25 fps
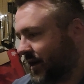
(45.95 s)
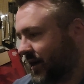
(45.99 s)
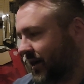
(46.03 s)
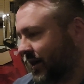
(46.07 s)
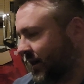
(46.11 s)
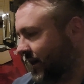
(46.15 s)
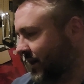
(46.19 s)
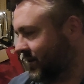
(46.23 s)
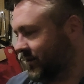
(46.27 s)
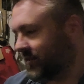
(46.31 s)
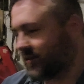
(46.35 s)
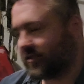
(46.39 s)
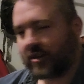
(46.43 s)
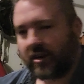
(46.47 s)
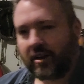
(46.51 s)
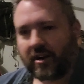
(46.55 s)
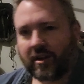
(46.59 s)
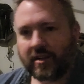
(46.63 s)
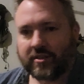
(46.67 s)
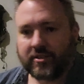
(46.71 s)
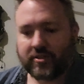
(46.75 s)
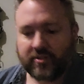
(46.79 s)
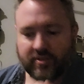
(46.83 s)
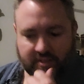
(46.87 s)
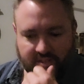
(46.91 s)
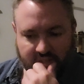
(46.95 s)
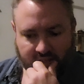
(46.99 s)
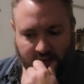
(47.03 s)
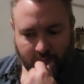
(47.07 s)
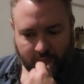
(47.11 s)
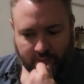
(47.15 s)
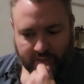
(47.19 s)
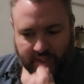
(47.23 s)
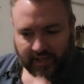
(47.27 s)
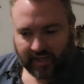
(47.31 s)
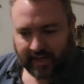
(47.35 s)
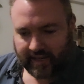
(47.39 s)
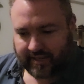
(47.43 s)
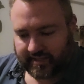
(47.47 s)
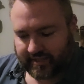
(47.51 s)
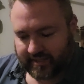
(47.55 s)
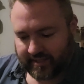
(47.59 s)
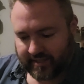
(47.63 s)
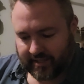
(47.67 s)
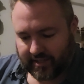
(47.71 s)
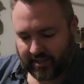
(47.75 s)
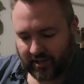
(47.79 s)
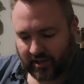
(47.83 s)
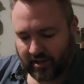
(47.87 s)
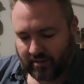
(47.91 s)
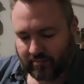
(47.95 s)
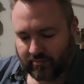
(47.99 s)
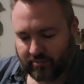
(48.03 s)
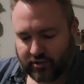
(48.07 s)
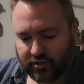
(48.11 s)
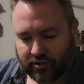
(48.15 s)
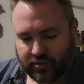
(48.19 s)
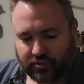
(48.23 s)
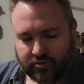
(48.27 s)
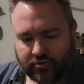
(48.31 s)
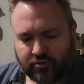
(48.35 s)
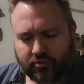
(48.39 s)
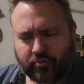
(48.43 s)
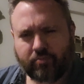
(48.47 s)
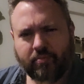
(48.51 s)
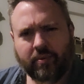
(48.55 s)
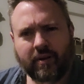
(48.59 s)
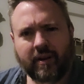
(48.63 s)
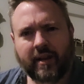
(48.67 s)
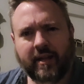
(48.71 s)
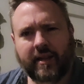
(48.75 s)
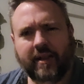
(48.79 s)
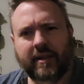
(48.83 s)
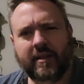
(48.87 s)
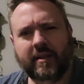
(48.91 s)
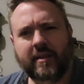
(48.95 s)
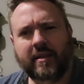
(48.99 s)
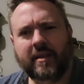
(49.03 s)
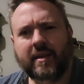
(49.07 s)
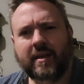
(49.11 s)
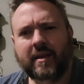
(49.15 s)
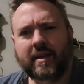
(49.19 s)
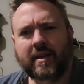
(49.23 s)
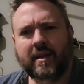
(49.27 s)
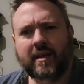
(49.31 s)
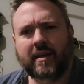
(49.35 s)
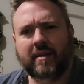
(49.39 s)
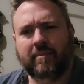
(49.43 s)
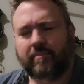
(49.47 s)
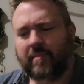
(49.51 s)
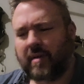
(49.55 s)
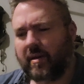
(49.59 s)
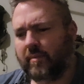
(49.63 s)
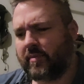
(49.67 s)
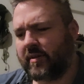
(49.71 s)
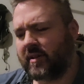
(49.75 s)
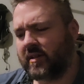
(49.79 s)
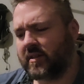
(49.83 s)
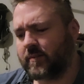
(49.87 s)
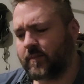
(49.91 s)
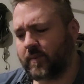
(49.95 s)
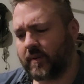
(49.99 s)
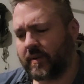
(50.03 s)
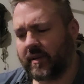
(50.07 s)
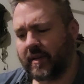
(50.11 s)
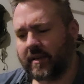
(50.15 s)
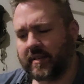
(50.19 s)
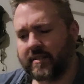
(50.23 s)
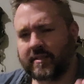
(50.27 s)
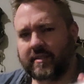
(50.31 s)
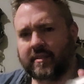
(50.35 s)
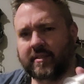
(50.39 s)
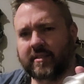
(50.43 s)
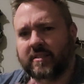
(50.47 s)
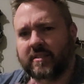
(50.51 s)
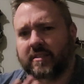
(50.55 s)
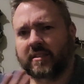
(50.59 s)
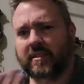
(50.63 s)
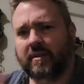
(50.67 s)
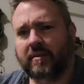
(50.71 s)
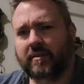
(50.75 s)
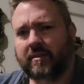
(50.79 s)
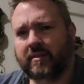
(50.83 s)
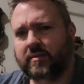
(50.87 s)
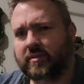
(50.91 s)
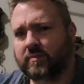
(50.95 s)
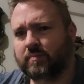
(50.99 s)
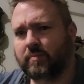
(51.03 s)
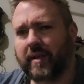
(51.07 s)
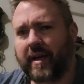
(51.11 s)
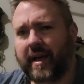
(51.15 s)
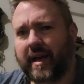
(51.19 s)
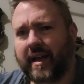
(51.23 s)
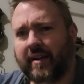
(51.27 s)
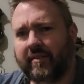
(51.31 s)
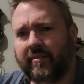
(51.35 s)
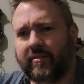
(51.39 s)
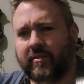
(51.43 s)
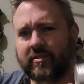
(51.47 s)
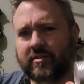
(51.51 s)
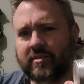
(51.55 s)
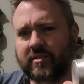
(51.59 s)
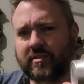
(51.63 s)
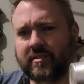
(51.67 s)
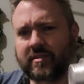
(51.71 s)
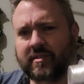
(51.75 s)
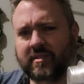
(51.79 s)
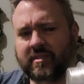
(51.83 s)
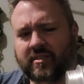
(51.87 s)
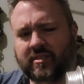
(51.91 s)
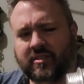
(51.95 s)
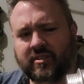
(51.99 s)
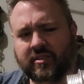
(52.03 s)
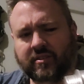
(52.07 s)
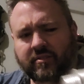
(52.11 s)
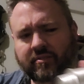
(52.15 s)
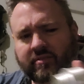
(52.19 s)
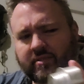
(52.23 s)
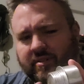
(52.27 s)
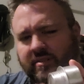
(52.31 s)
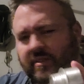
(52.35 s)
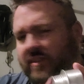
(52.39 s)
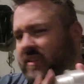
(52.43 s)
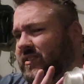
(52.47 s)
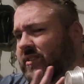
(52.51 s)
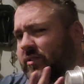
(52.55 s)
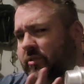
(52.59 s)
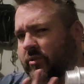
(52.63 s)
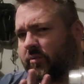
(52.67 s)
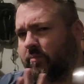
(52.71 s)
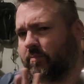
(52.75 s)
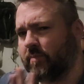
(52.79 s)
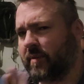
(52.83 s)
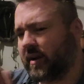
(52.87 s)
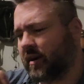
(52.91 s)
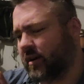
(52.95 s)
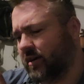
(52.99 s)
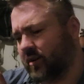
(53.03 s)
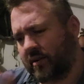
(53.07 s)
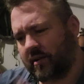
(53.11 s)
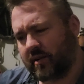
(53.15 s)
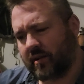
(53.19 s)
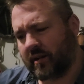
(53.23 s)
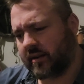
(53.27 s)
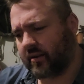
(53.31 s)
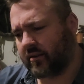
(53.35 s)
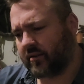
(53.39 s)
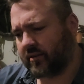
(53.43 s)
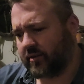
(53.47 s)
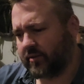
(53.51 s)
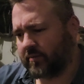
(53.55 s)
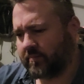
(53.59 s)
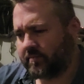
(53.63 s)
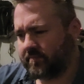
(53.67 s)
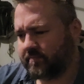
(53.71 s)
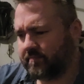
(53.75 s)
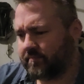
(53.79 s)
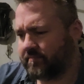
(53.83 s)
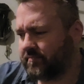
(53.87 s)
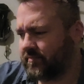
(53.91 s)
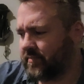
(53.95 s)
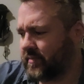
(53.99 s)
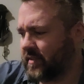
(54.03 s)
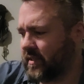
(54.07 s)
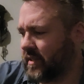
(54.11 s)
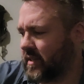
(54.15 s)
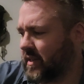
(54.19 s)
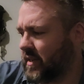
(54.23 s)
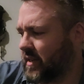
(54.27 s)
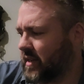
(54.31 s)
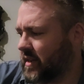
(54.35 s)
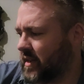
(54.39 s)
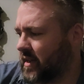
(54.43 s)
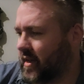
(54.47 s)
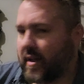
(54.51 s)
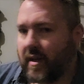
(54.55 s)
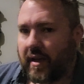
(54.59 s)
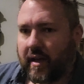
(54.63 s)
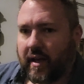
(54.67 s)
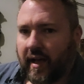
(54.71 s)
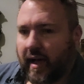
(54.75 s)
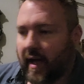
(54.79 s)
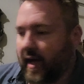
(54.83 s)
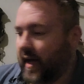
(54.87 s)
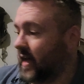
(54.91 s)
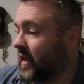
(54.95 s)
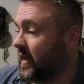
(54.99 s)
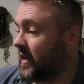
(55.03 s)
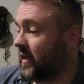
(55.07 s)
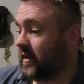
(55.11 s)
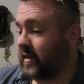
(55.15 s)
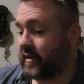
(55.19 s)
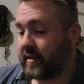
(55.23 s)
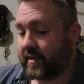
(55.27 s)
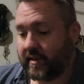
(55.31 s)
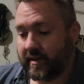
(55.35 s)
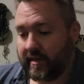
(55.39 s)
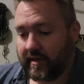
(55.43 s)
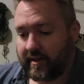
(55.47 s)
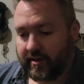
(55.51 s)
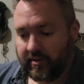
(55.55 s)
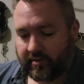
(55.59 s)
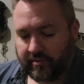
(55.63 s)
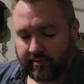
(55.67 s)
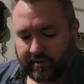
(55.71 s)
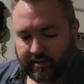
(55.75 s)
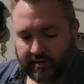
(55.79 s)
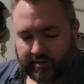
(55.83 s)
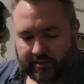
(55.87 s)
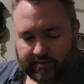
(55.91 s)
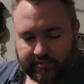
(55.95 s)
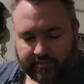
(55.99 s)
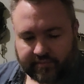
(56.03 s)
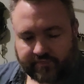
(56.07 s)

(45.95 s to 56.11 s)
These are also the same size as the Tom shoe, but maybe it's because this is black versus the silver. These look bigger. I don't know. I don't know.